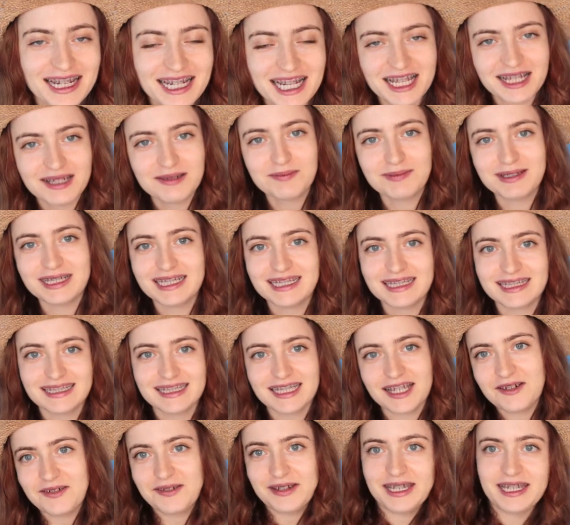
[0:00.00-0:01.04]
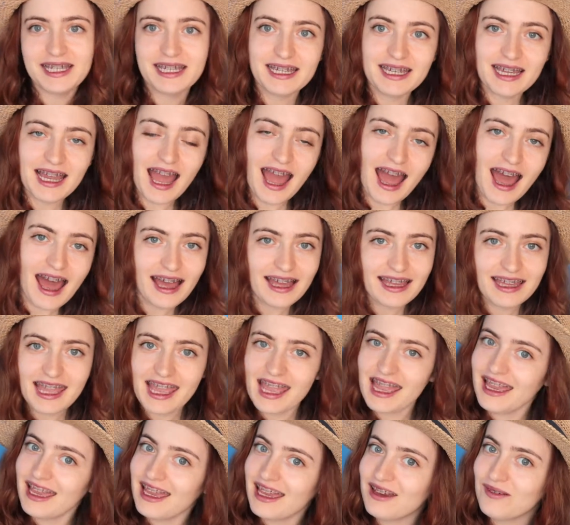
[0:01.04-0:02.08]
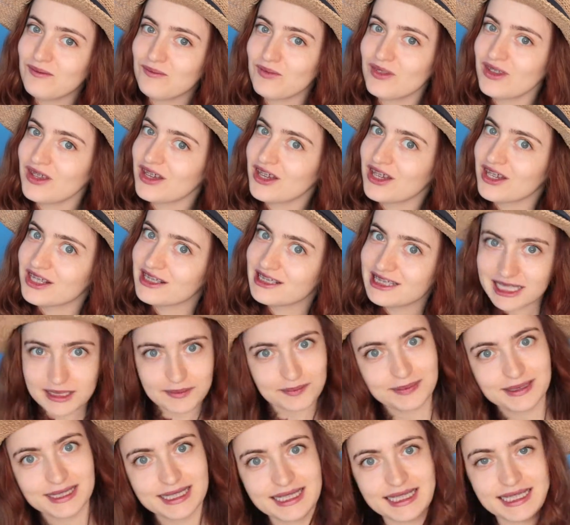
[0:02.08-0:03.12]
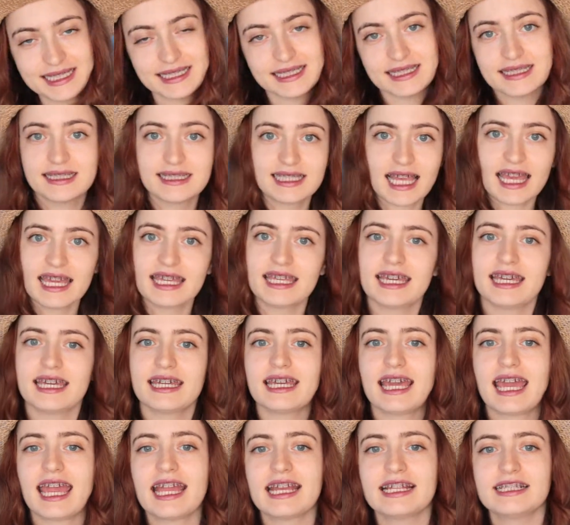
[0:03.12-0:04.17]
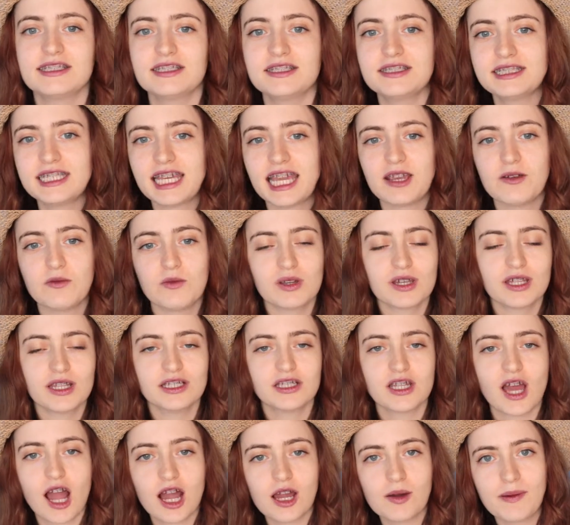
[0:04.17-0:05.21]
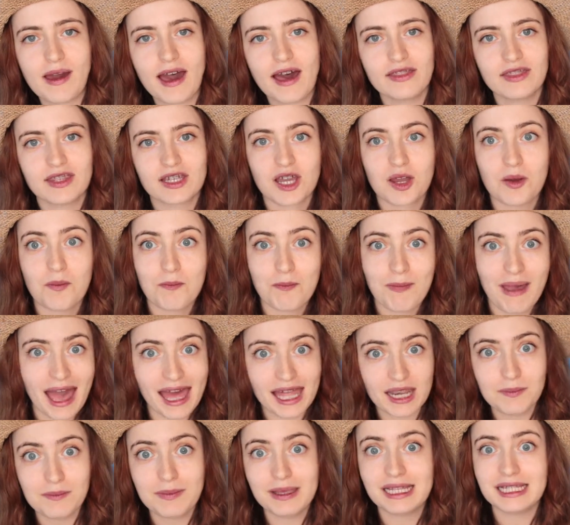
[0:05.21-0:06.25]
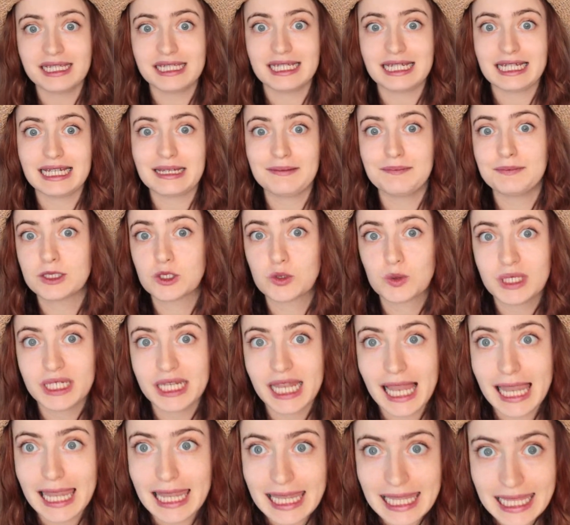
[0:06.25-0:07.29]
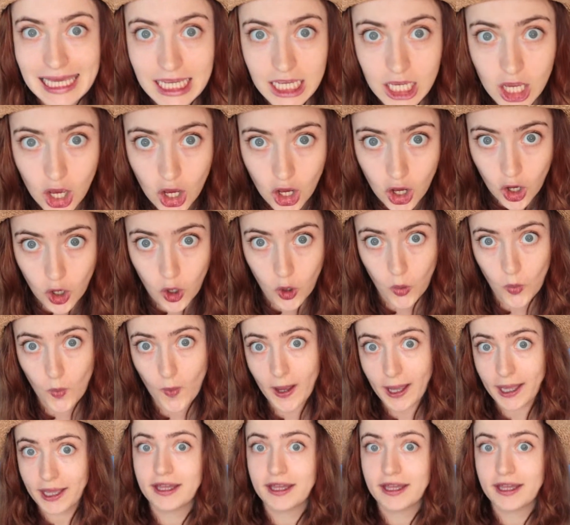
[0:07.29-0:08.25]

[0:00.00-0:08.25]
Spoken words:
name is Zoe. I am the Tipsy Psychic, and today we're going to talk about the compatibility between a Leo